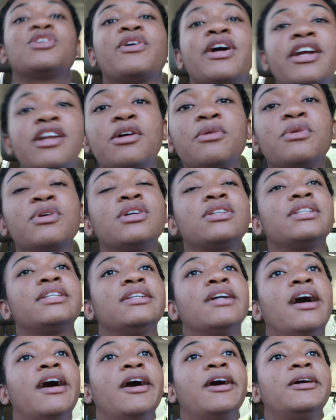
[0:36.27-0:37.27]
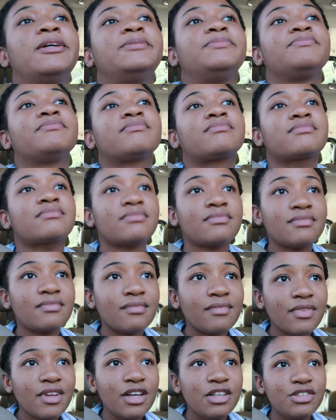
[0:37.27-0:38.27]
so right now we
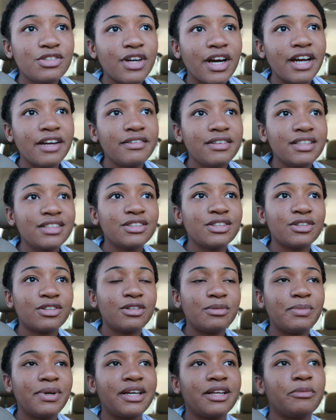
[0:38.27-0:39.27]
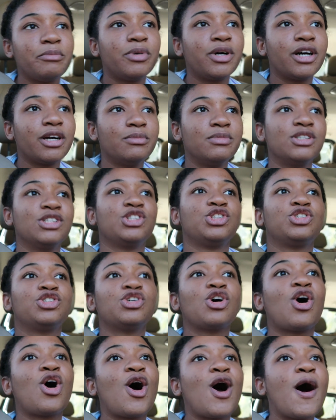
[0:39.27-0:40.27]
um driving to go by the barber
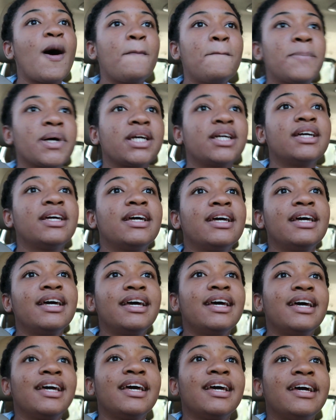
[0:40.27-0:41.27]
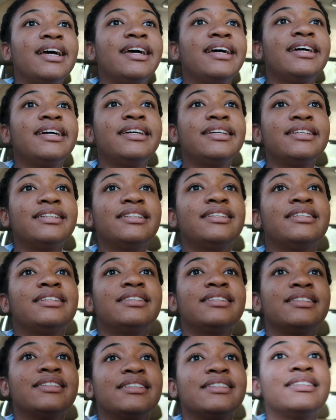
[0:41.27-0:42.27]
shop and
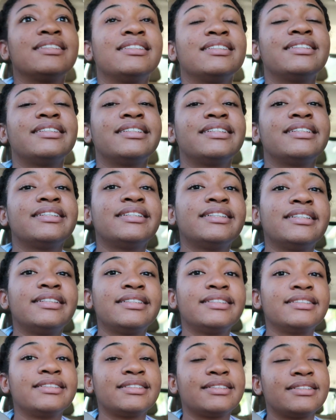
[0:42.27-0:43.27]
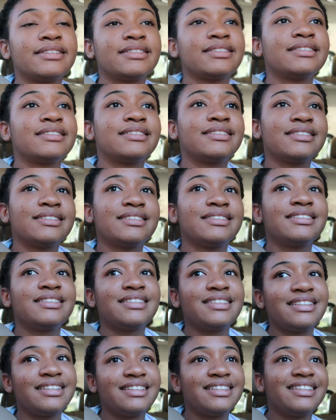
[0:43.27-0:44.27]
wish you luck.
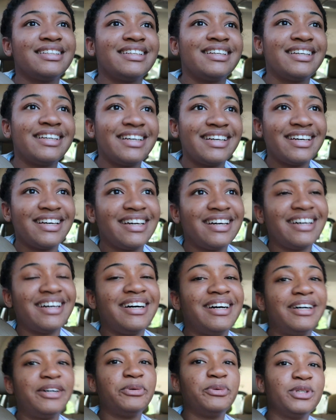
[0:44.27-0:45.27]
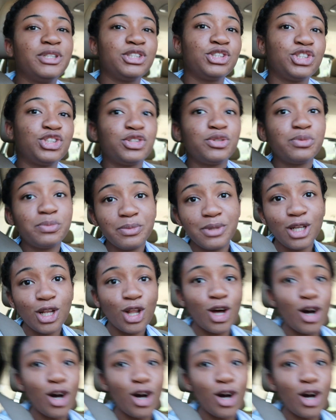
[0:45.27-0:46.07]
Yeah, wish me